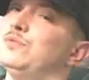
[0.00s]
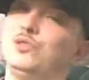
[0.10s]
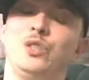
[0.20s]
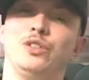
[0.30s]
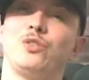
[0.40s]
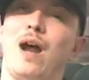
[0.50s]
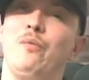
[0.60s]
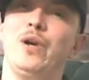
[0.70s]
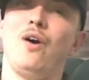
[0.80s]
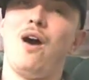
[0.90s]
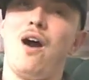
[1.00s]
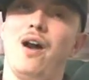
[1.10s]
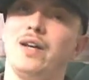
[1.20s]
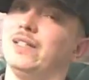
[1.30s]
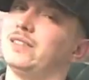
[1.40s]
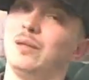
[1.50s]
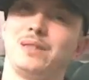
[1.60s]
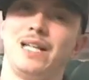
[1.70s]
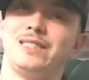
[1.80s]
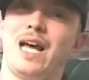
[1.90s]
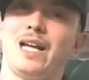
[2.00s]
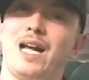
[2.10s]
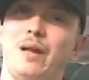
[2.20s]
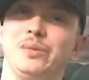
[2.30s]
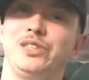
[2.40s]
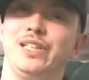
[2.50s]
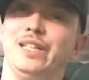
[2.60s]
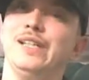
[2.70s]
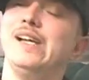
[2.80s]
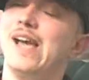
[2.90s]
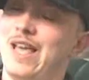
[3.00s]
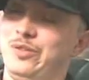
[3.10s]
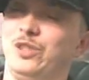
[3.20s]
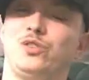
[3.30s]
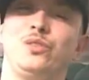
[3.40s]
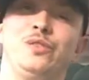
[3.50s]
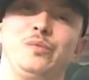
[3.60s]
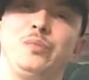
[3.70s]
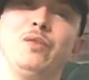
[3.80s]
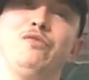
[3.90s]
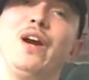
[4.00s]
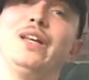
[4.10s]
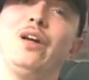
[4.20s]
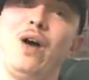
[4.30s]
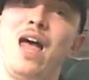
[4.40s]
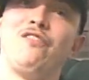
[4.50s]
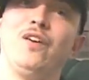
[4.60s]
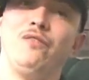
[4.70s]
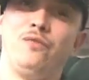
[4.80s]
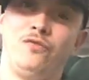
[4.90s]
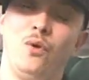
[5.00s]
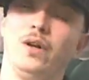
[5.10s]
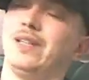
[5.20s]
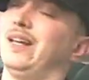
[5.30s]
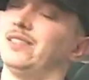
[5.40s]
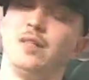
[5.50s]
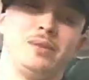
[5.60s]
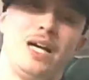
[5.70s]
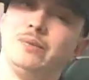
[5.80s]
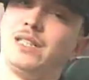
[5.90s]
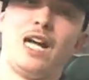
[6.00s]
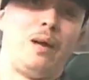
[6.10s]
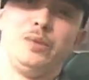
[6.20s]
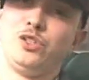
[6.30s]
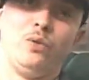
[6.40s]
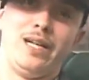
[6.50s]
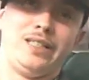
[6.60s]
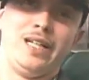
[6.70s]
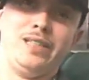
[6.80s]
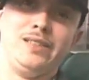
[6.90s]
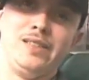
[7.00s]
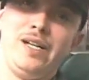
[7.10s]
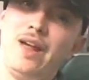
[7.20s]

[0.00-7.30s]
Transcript: you can try real hard and sometimes not accomplish it, and you can put very little effort forth and sometimes accomplish great things.